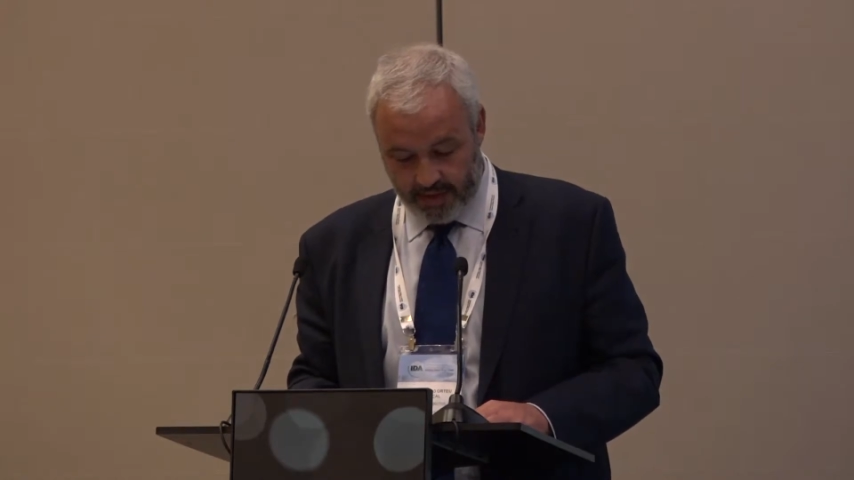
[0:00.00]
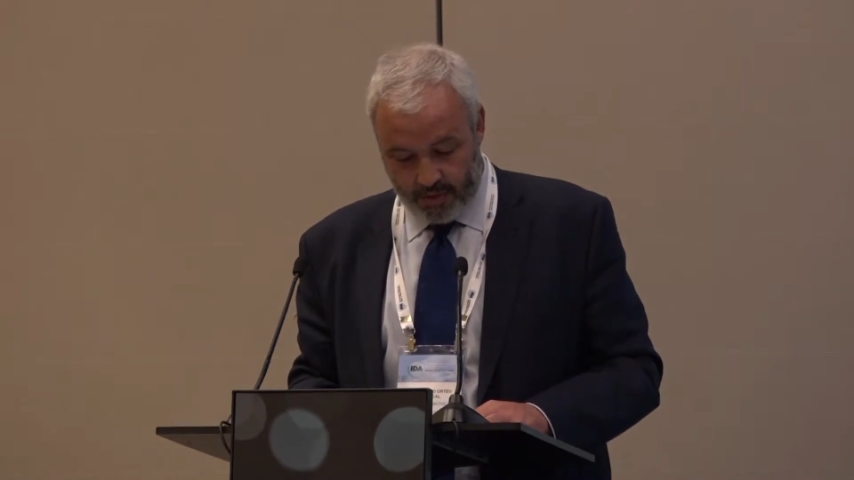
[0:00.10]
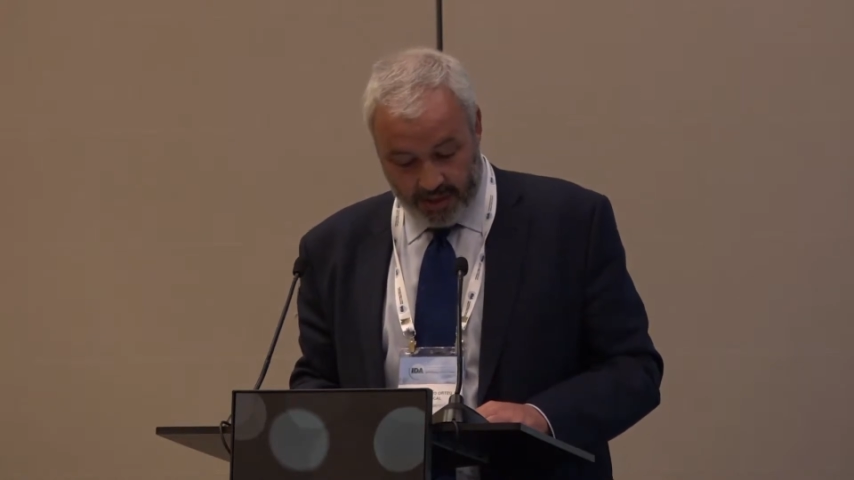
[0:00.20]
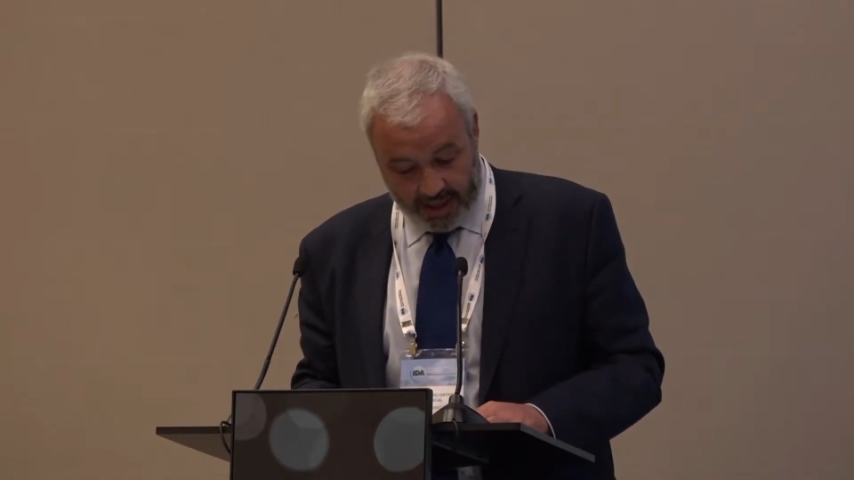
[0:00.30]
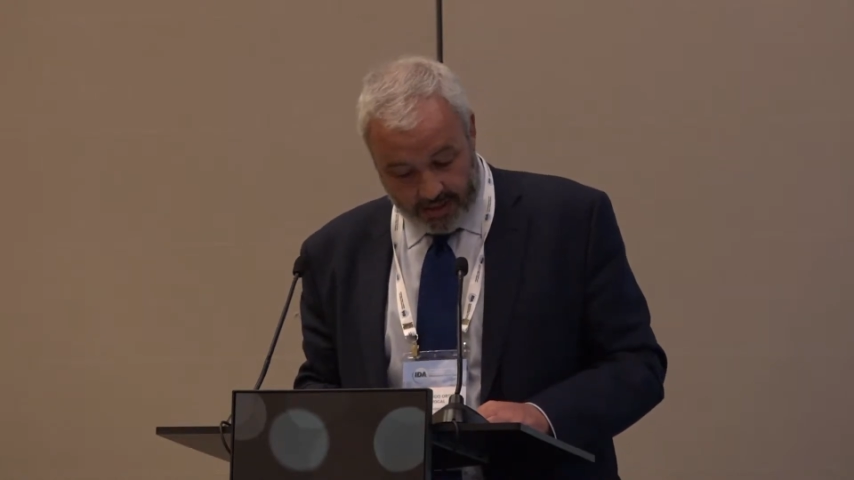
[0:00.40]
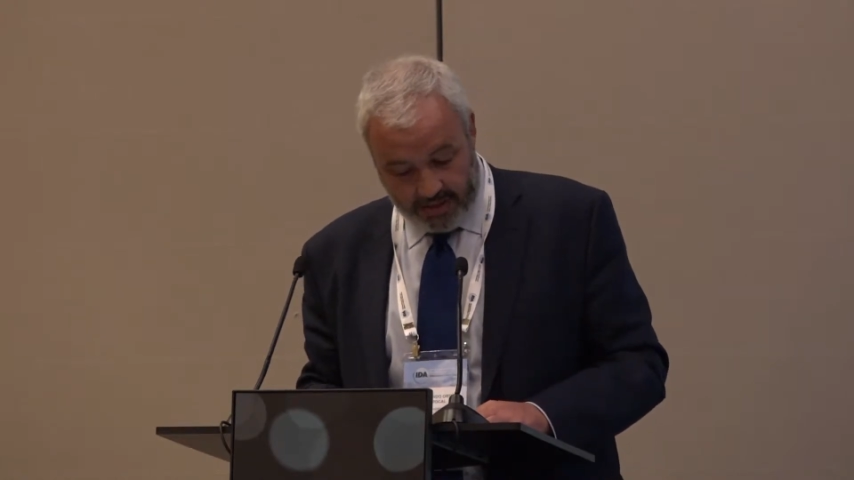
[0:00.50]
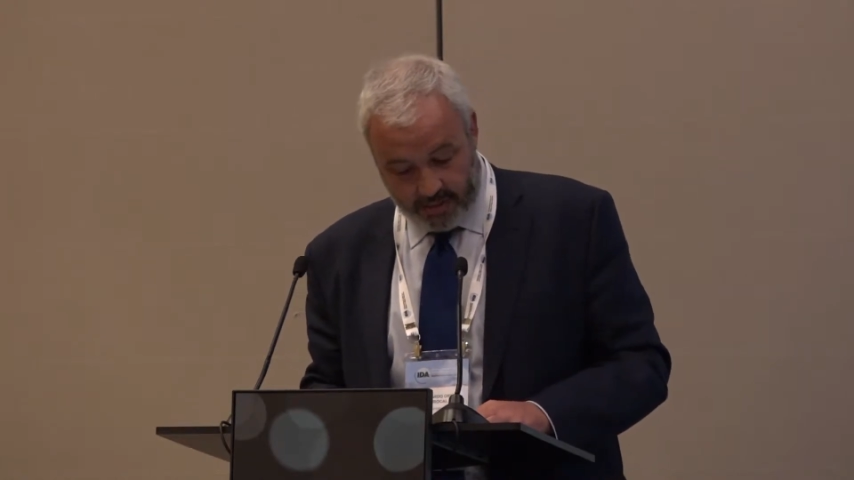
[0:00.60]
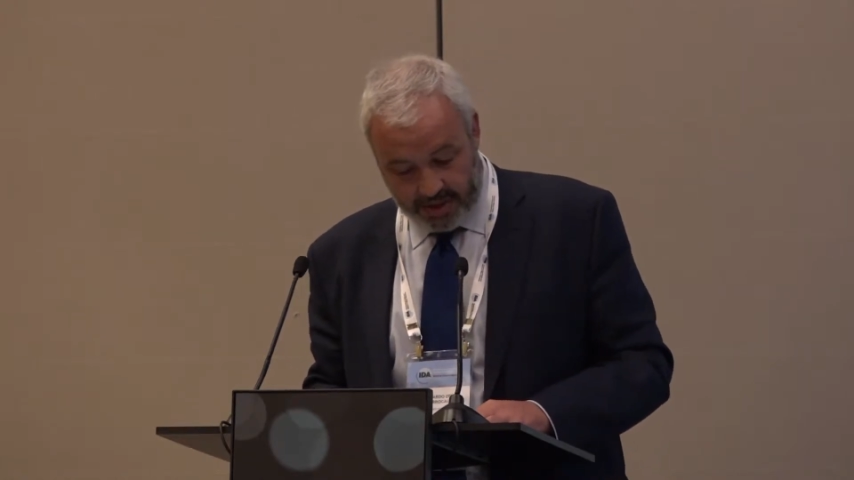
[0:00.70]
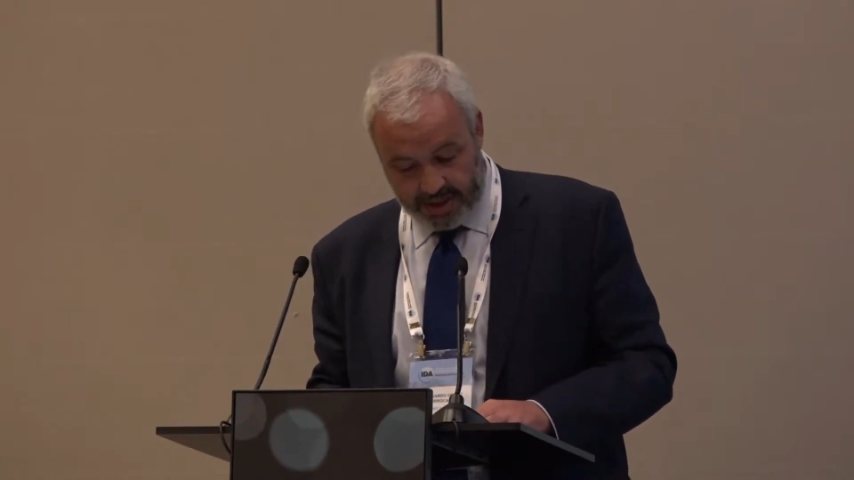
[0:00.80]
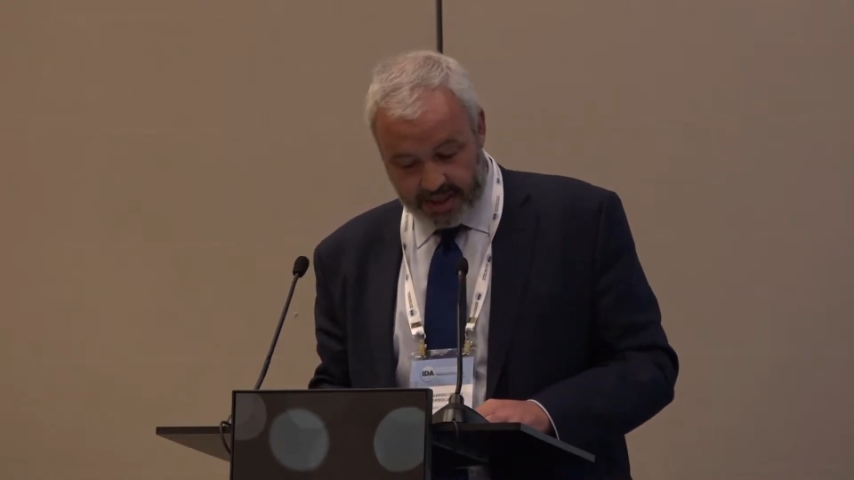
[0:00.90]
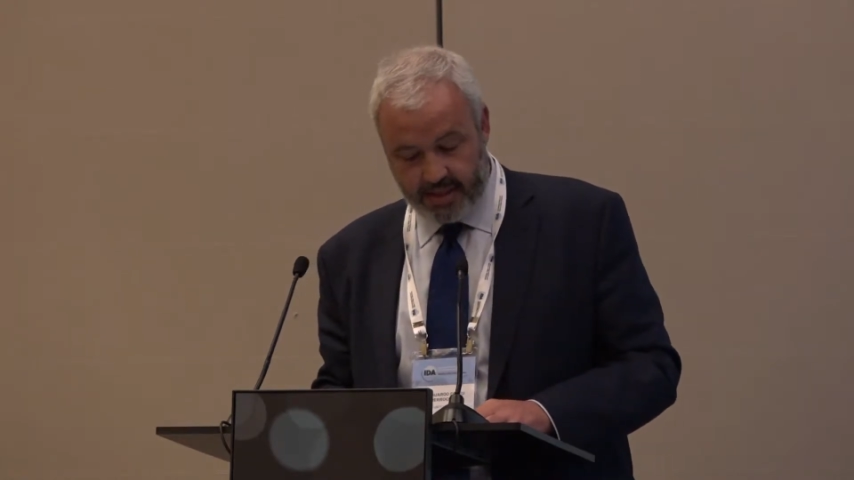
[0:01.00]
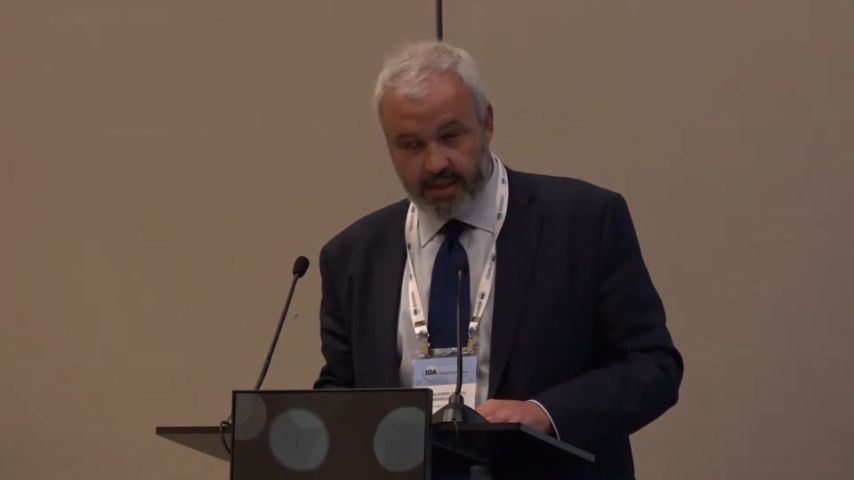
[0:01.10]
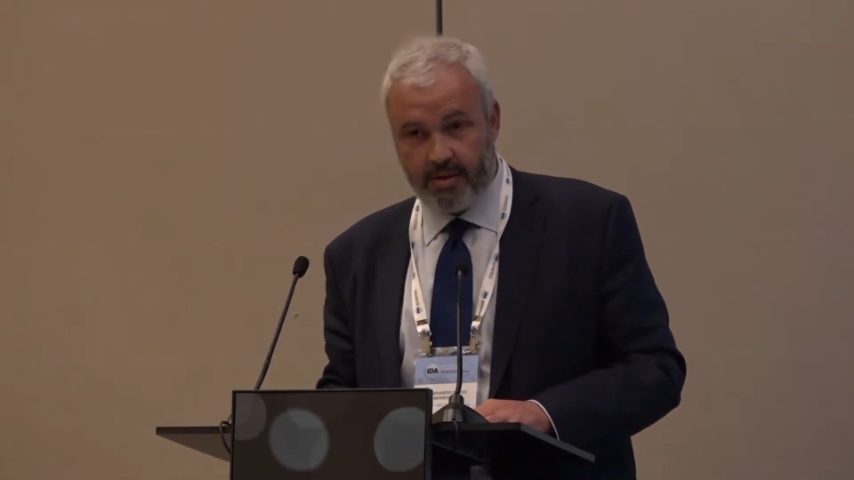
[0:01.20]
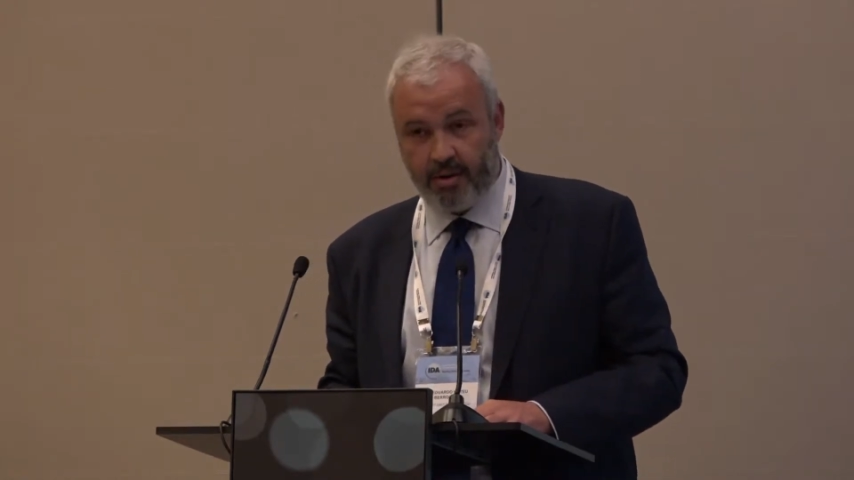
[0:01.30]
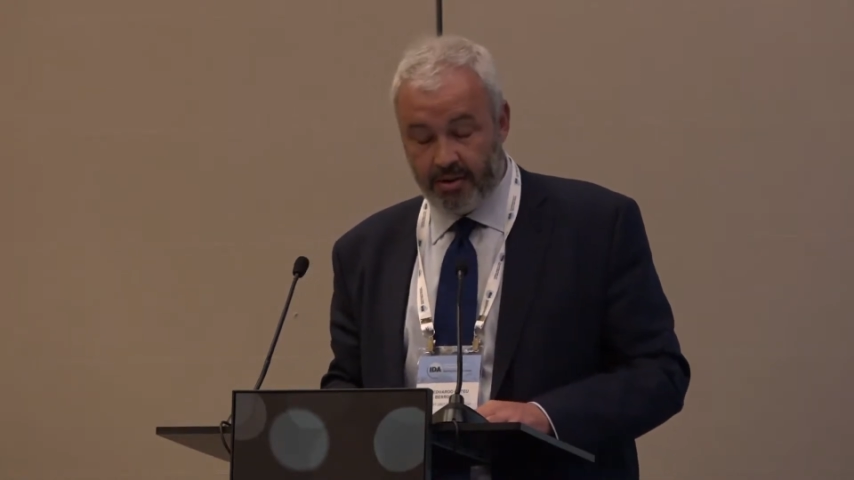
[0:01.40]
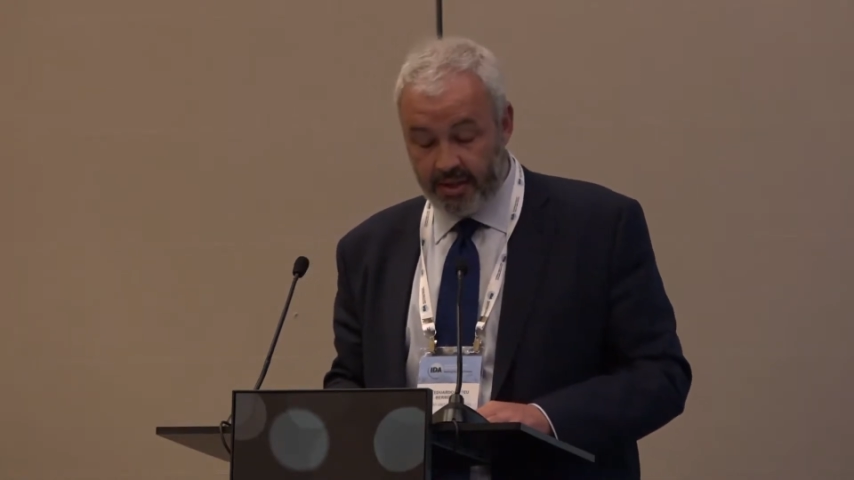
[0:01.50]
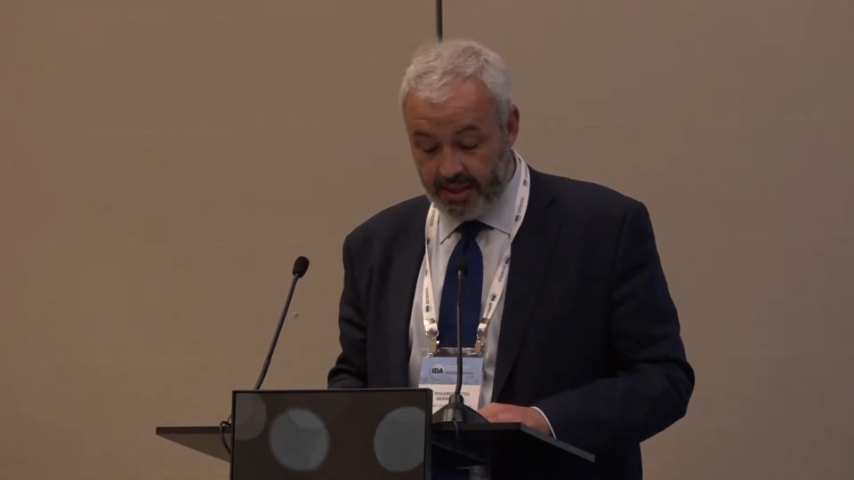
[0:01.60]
to Valencia, which is holding